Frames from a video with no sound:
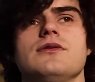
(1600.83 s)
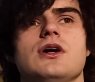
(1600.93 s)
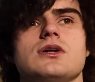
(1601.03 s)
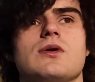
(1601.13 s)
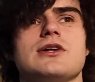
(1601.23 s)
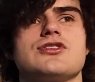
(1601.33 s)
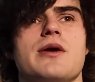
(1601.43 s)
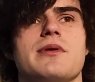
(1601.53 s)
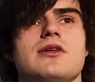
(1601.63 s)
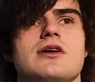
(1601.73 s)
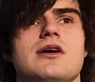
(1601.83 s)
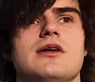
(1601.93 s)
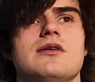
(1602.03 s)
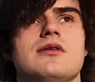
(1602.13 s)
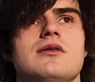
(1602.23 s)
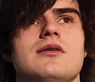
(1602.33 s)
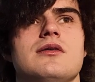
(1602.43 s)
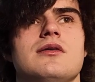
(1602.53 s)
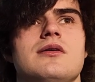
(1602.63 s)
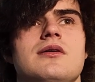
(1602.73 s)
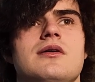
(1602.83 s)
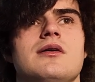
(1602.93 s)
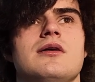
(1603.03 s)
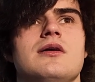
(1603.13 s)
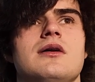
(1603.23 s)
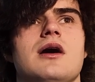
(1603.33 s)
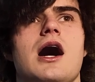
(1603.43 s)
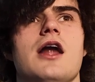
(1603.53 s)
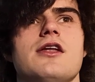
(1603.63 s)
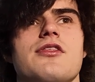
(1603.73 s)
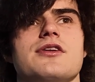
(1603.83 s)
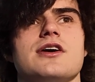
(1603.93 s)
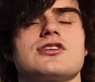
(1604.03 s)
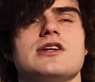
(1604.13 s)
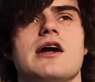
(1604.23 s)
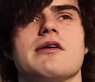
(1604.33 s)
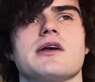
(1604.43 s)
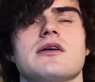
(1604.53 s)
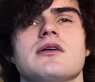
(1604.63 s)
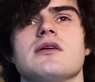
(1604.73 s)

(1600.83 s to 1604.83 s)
Not quite sure. I'm going to look at another dictionary.